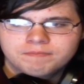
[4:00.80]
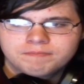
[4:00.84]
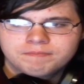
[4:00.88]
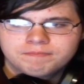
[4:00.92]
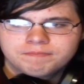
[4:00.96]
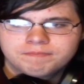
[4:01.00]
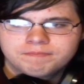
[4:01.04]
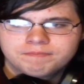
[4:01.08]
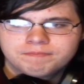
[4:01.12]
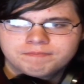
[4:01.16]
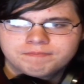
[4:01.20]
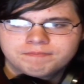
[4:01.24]

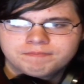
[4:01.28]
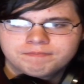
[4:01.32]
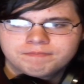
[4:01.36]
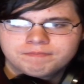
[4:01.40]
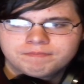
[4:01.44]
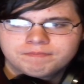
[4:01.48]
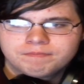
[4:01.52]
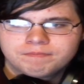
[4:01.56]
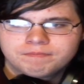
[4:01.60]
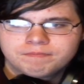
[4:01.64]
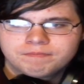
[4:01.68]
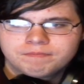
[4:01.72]

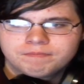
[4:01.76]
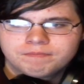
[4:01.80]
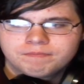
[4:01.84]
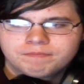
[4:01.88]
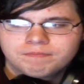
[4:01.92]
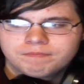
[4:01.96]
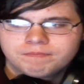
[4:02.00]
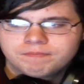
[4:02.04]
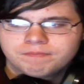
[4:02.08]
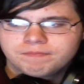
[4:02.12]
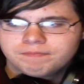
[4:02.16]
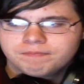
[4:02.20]

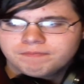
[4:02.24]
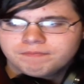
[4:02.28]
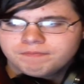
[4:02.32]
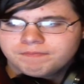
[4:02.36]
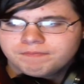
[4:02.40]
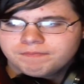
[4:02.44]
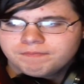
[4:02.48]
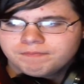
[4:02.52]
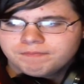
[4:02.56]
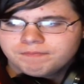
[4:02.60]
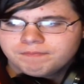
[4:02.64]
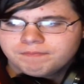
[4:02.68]

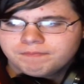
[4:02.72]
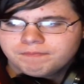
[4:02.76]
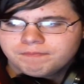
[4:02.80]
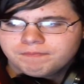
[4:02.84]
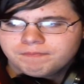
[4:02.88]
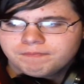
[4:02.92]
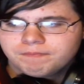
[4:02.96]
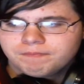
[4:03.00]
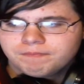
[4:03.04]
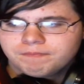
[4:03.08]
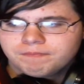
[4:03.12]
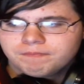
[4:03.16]

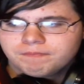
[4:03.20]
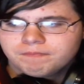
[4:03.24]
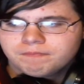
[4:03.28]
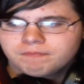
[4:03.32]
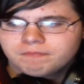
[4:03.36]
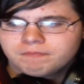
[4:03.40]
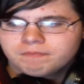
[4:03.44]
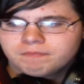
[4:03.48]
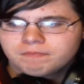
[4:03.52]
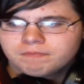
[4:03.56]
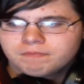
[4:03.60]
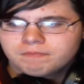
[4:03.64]

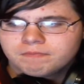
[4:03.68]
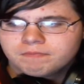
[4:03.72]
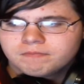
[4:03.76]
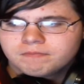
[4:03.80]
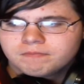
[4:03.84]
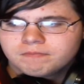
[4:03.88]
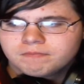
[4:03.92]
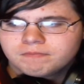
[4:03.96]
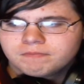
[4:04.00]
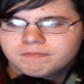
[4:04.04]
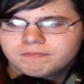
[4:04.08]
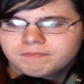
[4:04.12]
Nobody speaks.